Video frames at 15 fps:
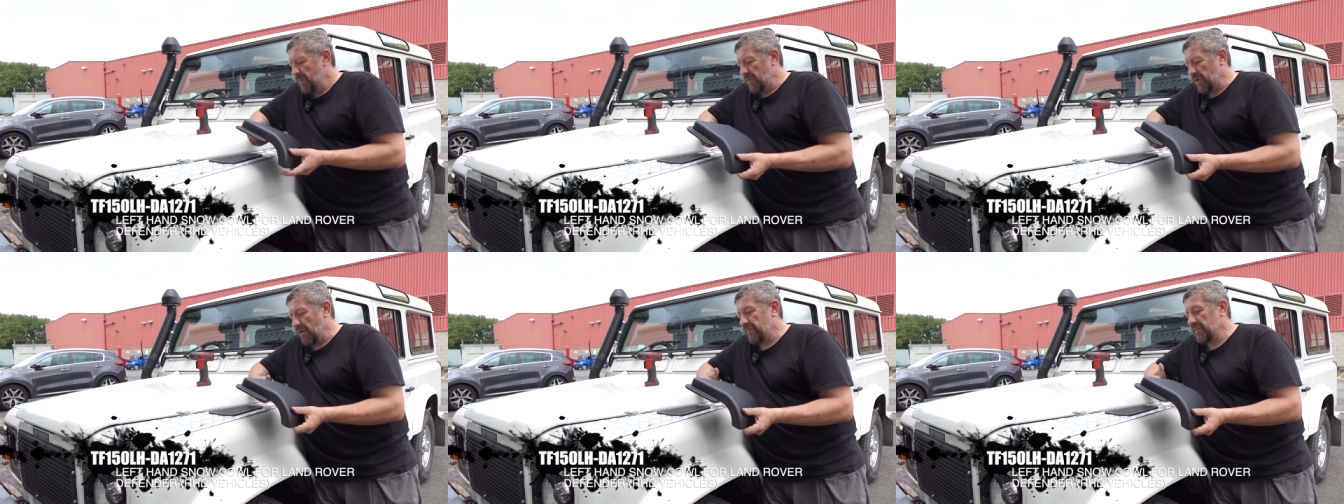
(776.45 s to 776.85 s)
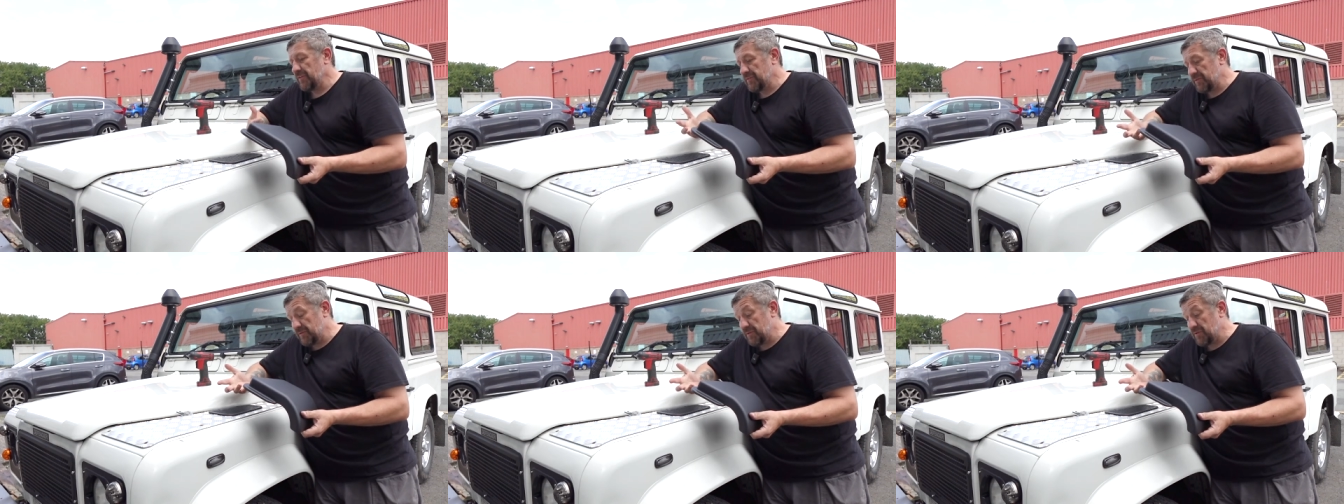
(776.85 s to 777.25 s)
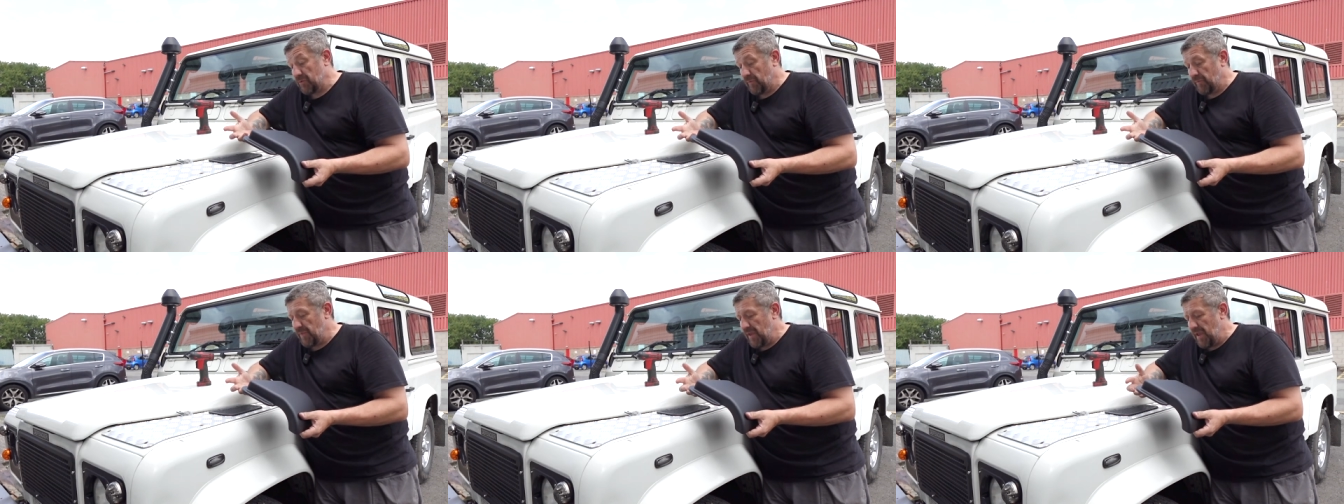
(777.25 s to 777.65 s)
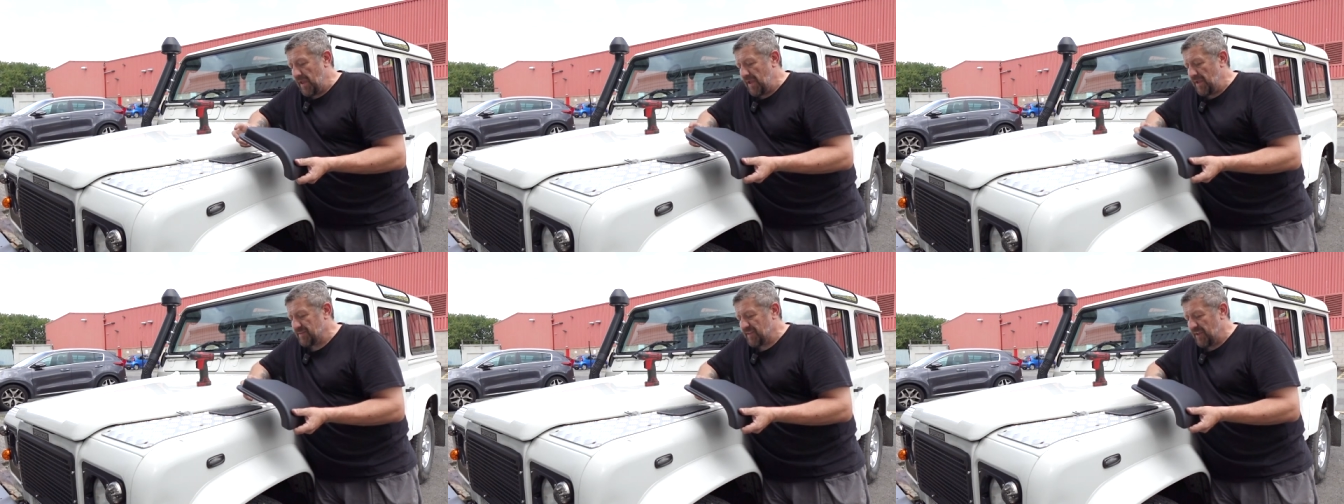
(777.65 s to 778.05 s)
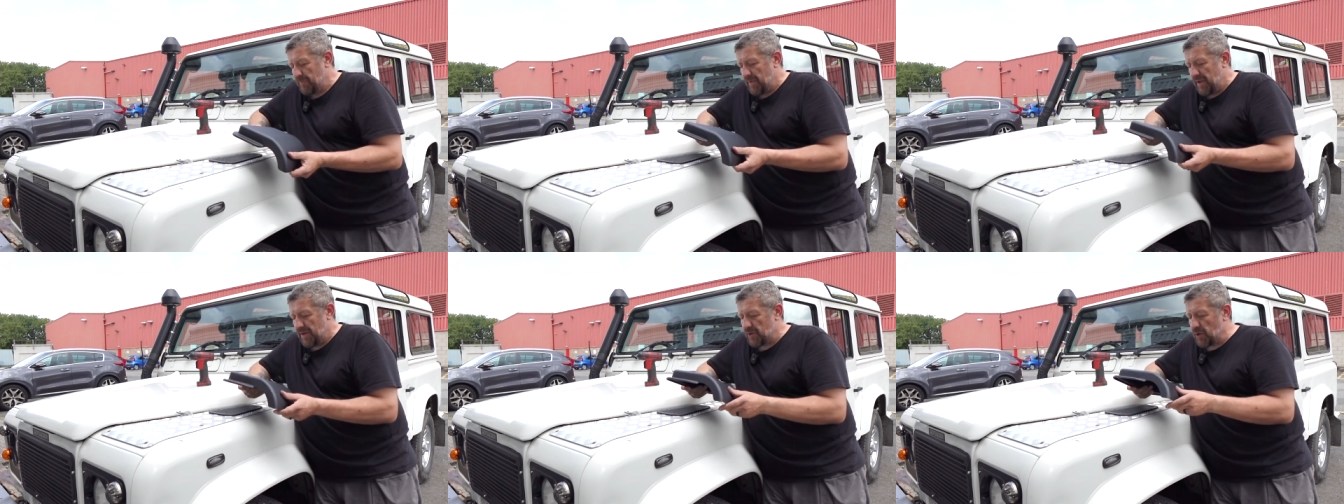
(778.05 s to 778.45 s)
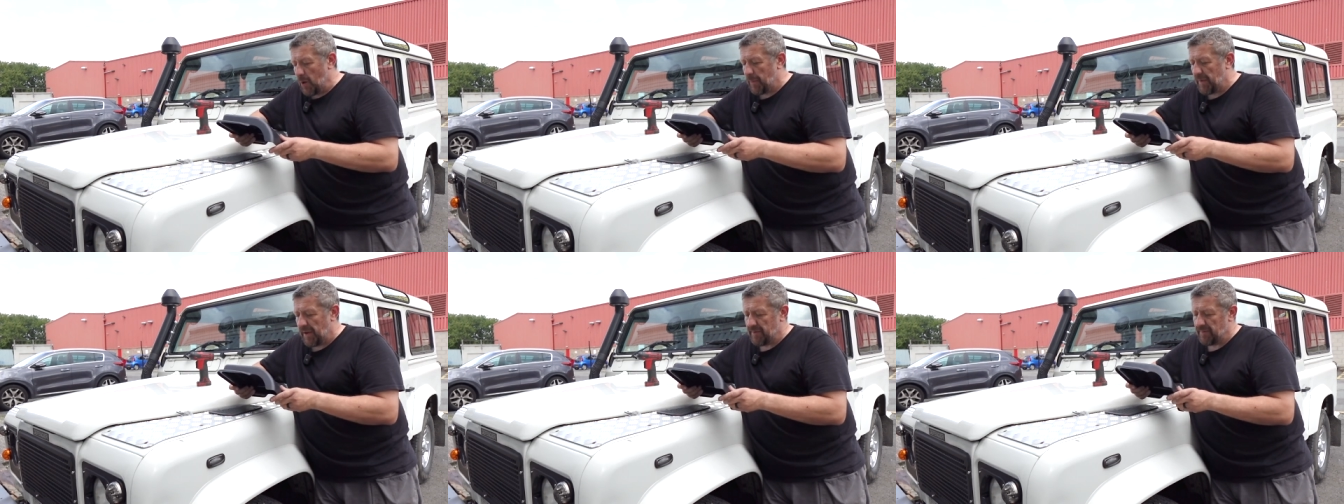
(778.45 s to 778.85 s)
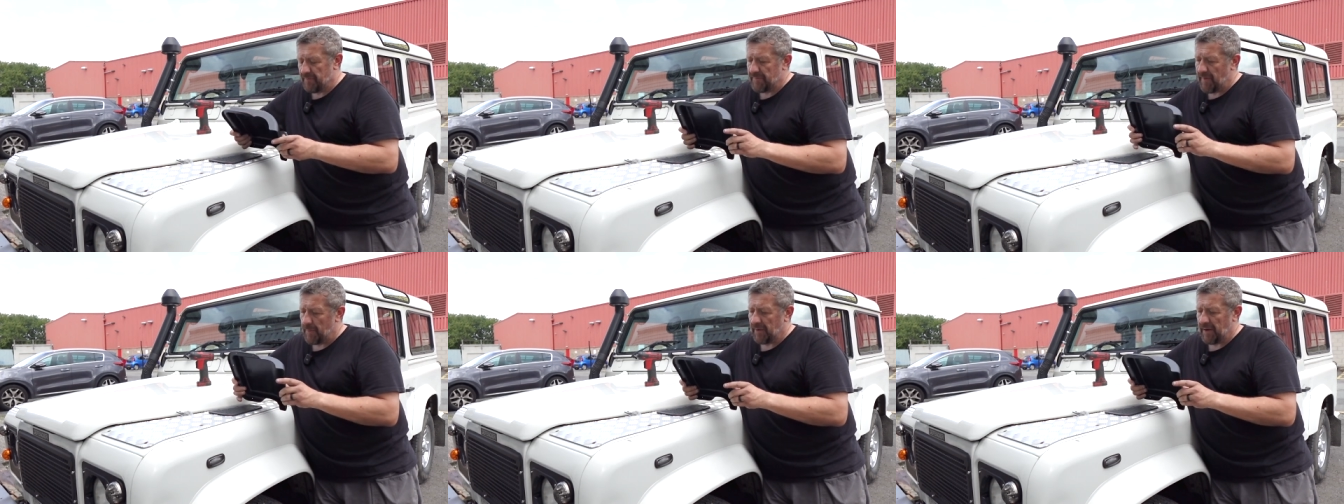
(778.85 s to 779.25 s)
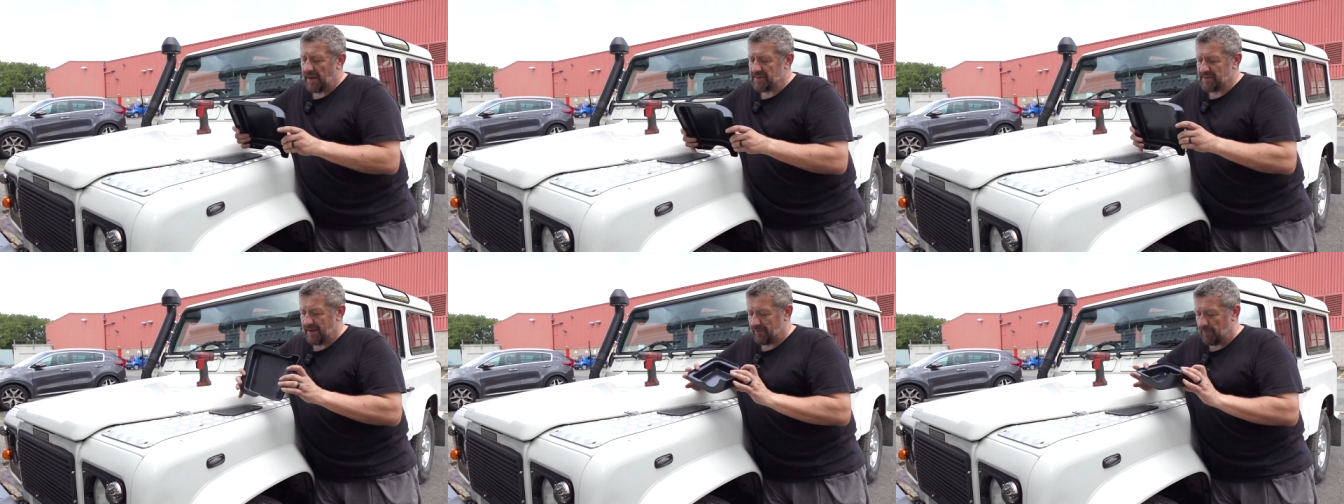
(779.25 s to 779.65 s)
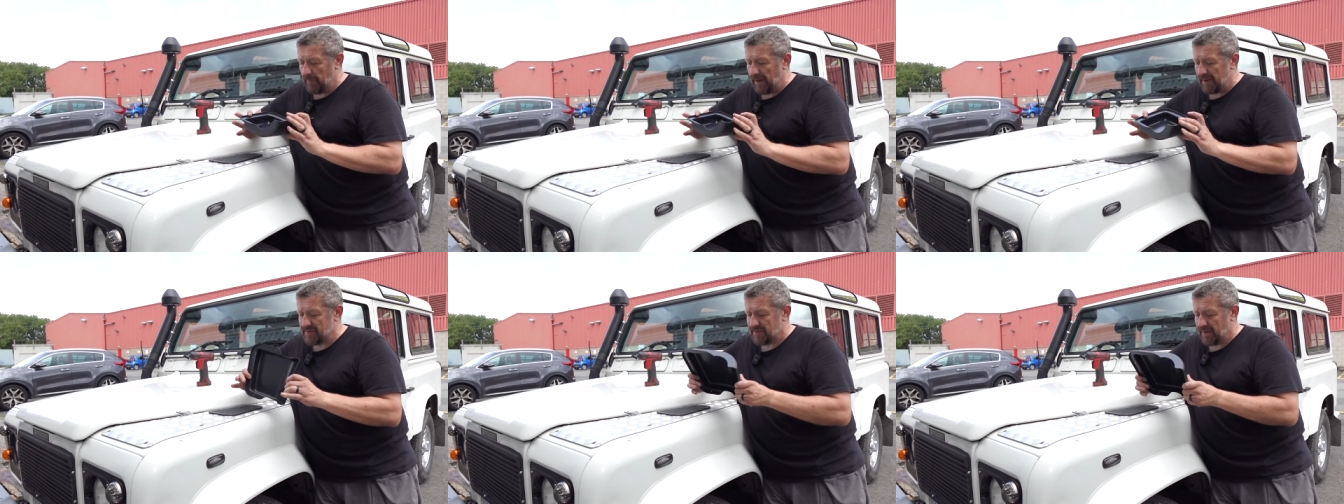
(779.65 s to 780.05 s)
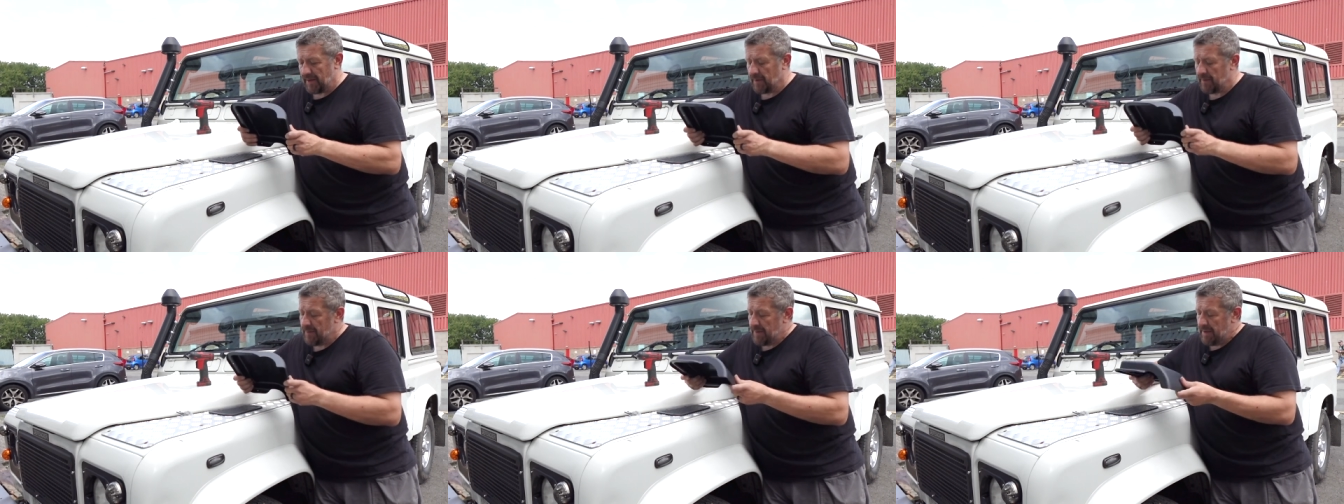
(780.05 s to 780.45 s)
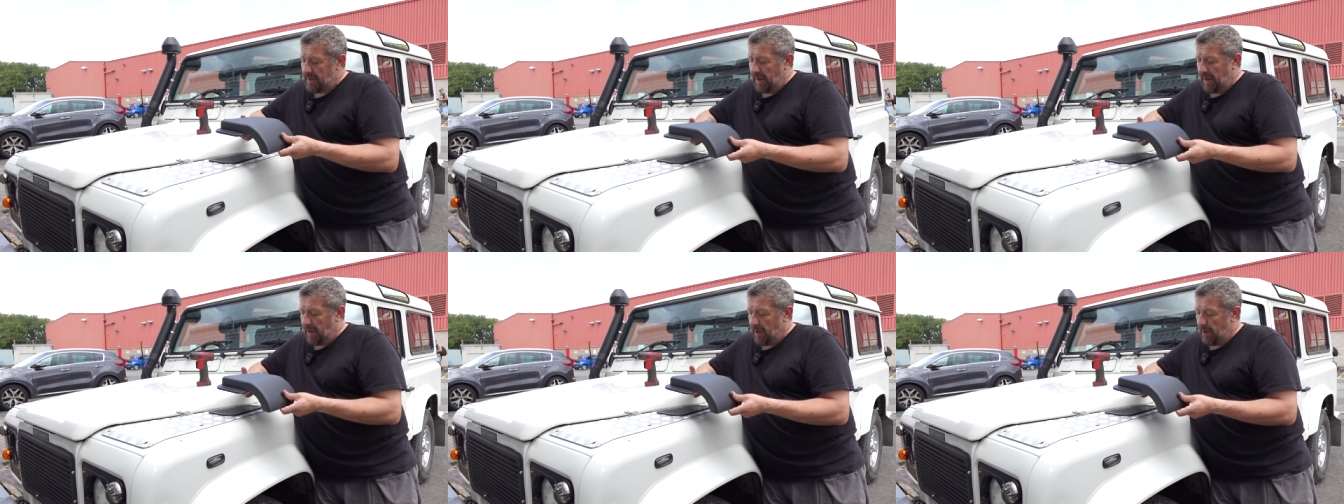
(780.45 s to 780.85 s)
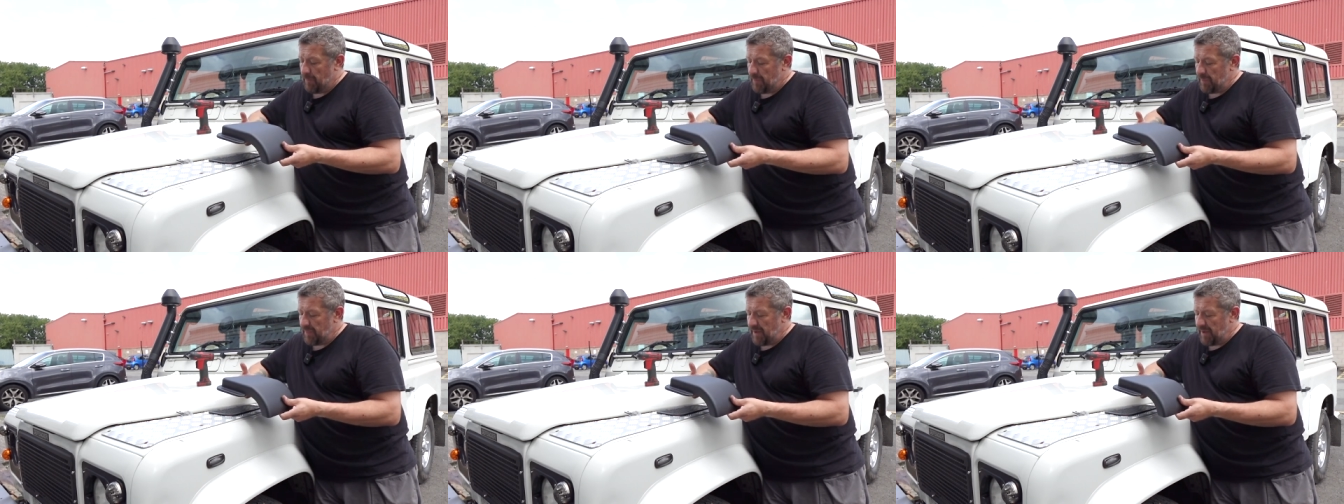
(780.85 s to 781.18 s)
But over the sort of the years, they've been copied and fabricated out of plastic. Um,